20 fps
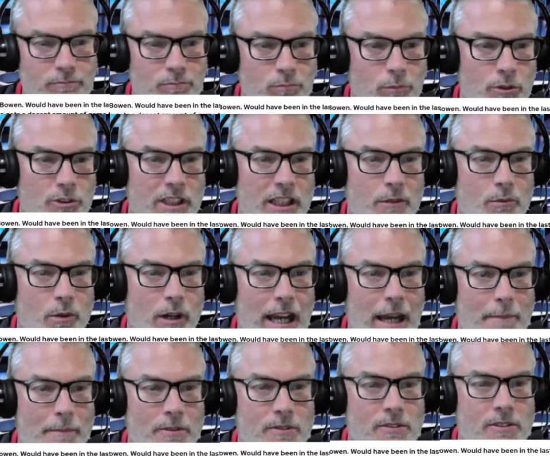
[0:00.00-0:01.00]
we'll see what
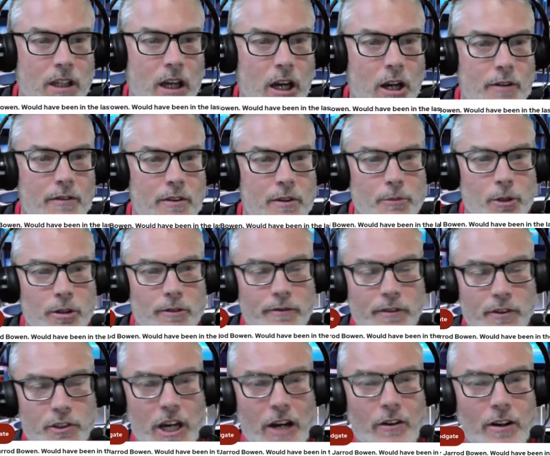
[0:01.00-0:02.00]
happens. Over the move
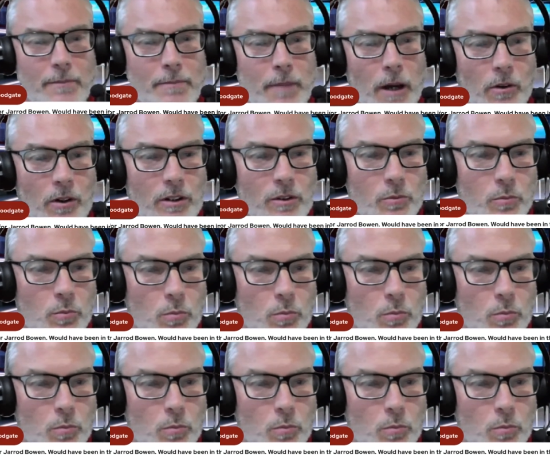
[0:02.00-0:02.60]
for Jarrod Bowen,